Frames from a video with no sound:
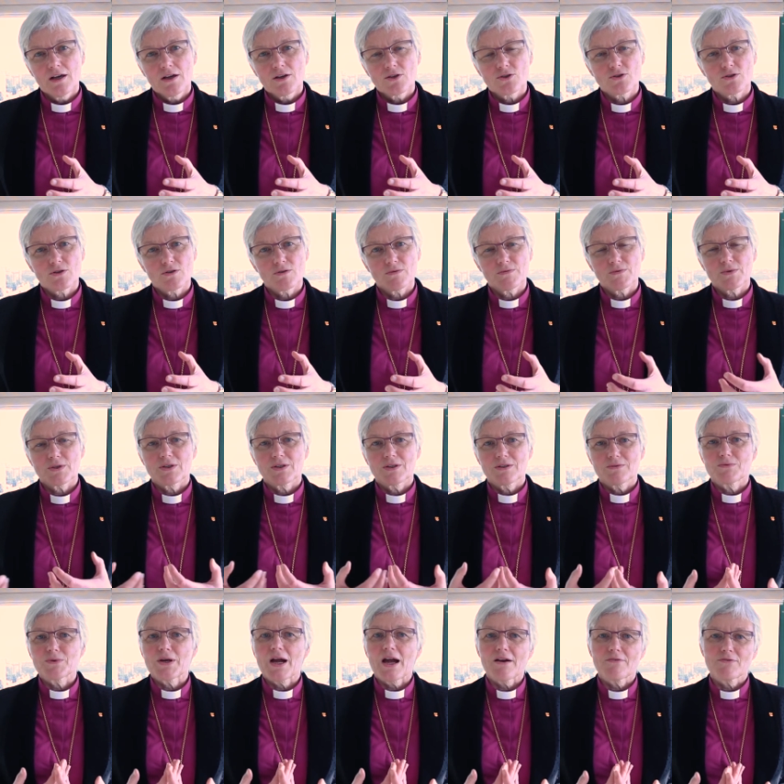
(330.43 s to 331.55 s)
So we
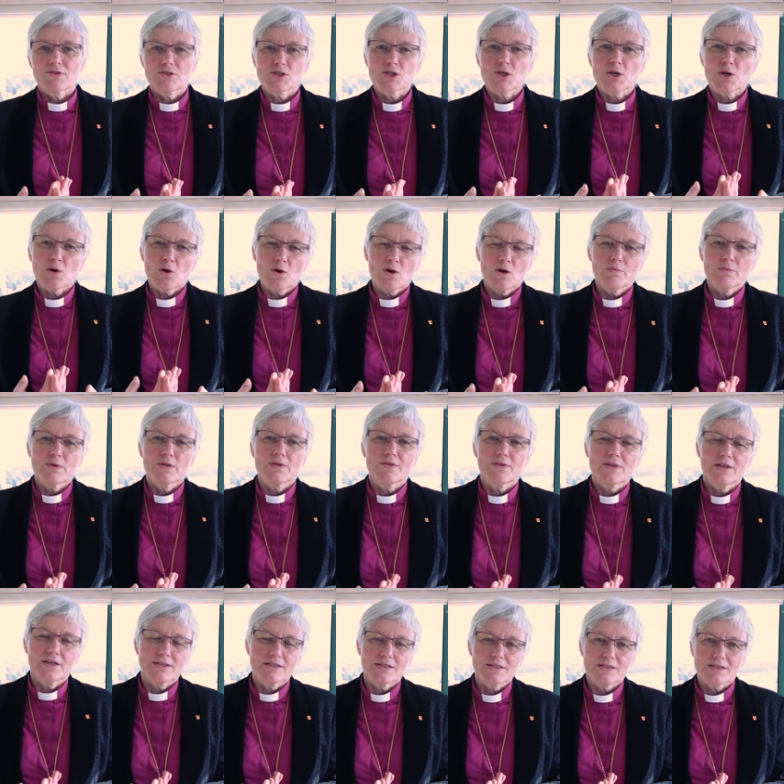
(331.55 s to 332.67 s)
have this in common,
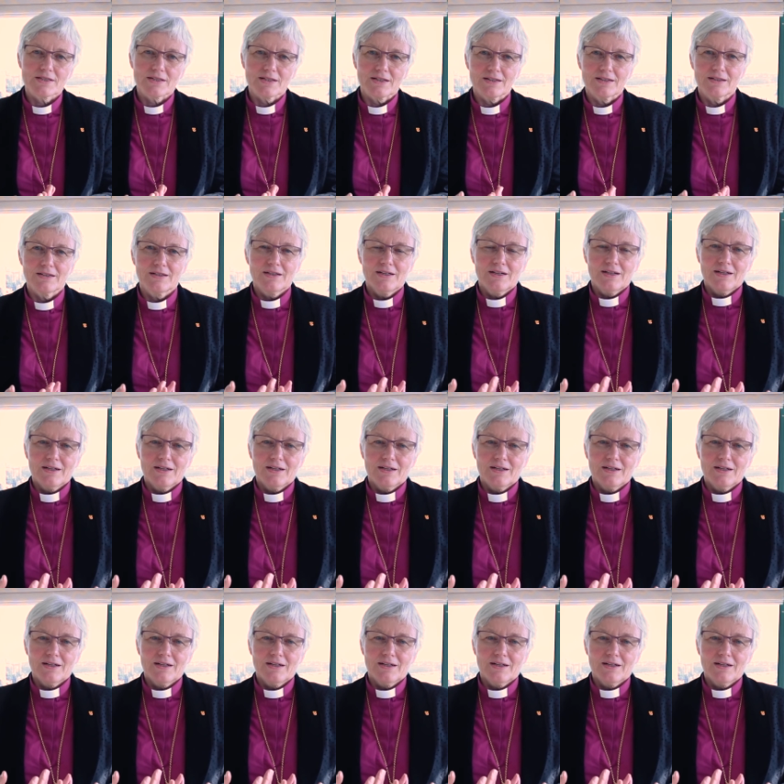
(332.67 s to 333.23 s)
that